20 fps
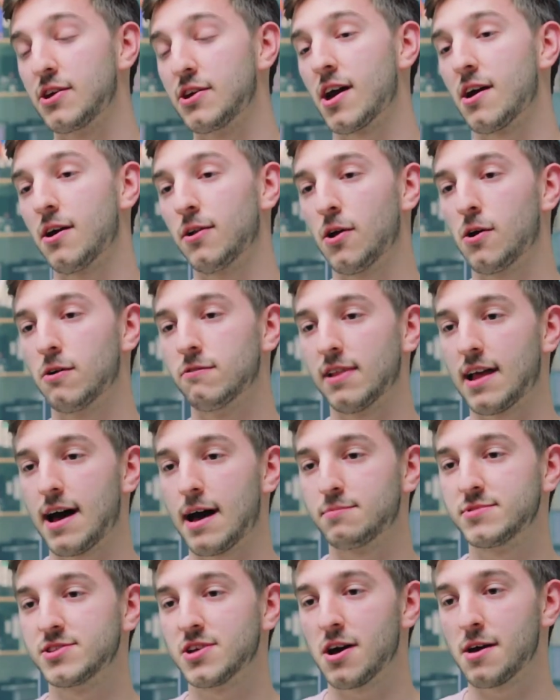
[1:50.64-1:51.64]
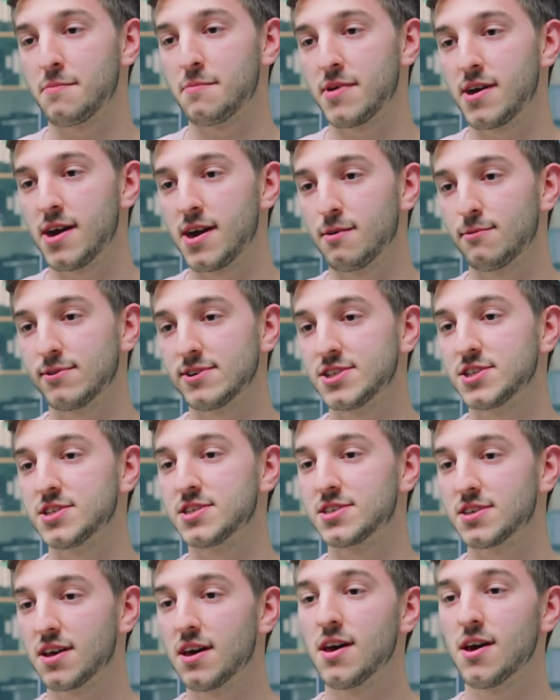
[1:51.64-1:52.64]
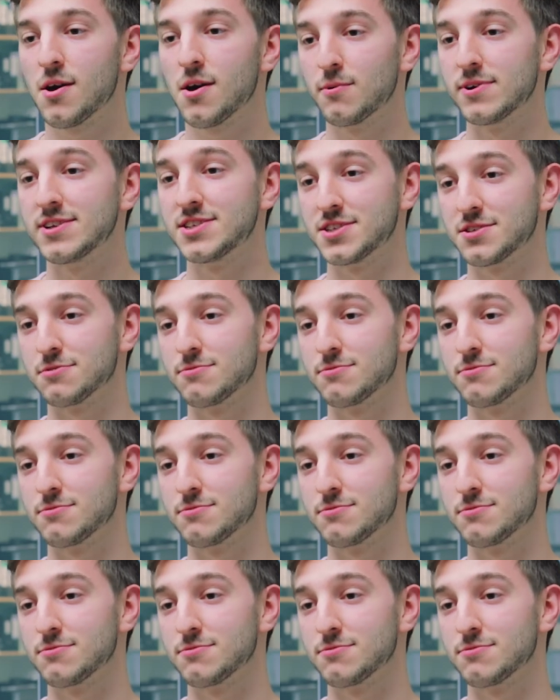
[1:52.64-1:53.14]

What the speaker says: get a lot of lab time here, which is a